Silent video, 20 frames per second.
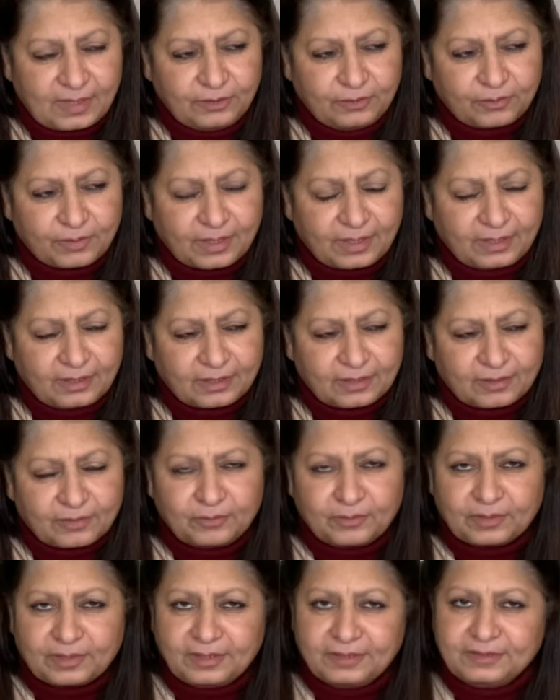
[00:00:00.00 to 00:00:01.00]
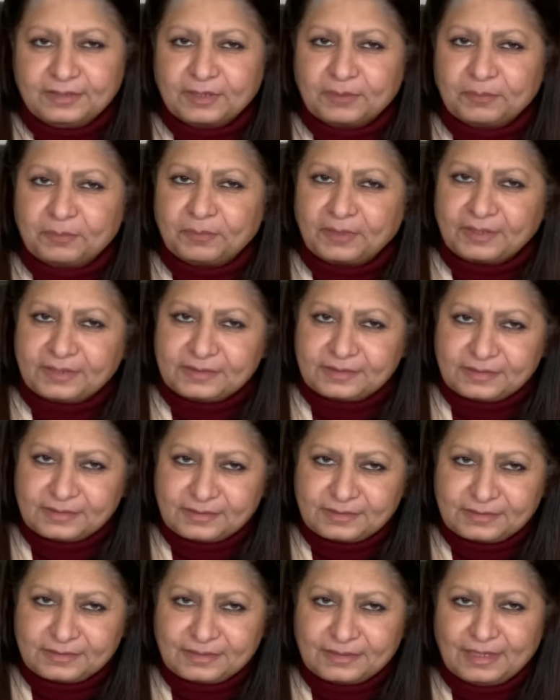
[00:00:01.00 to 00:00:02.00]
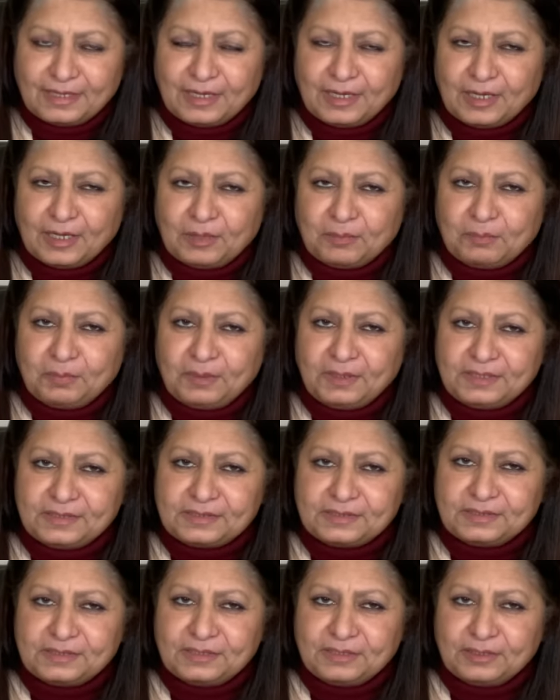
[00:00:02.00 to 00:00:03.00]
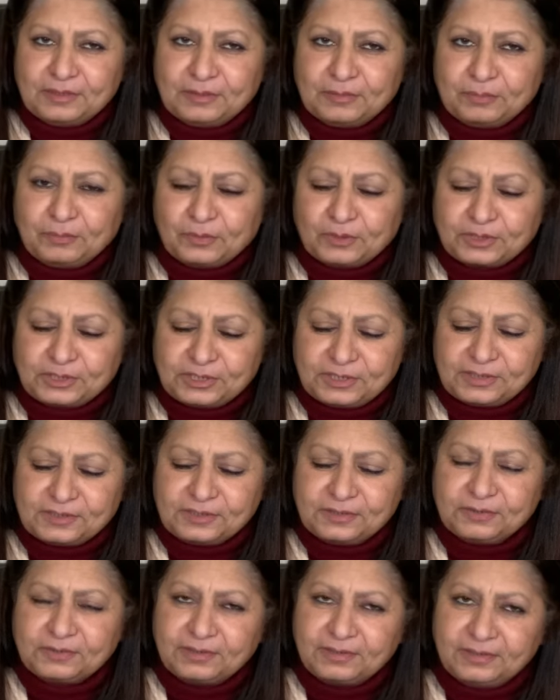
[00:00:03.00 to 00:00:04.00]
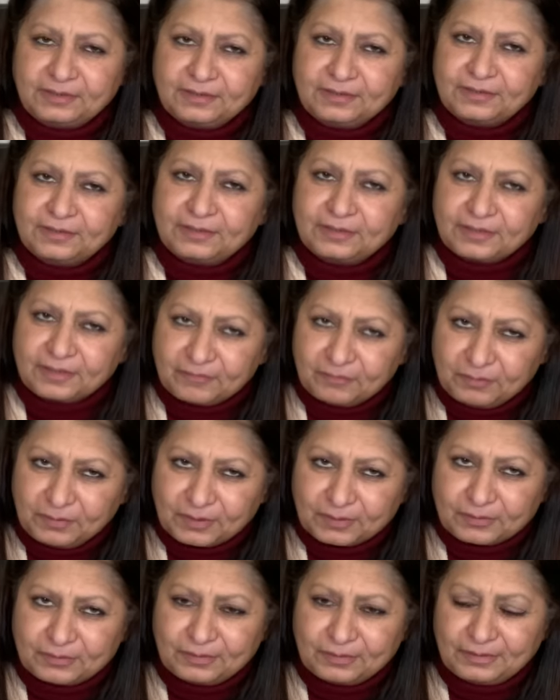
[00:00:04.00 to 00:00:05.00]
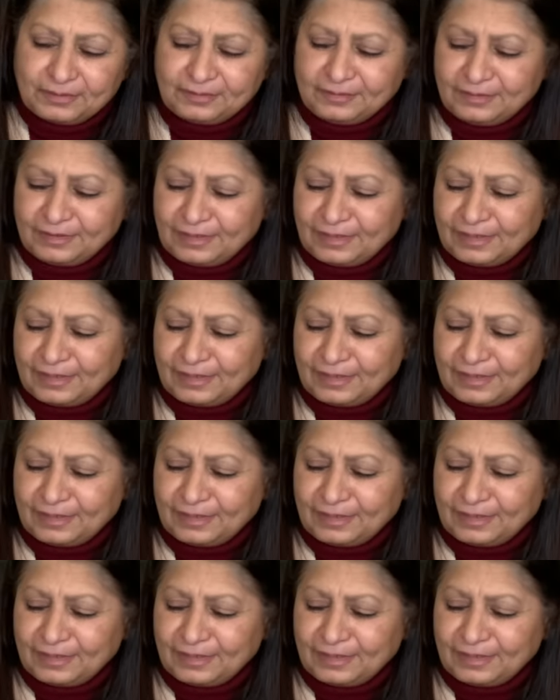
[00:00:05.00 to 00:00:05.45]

you click on reading prices, please purchase your reading, then give me a call.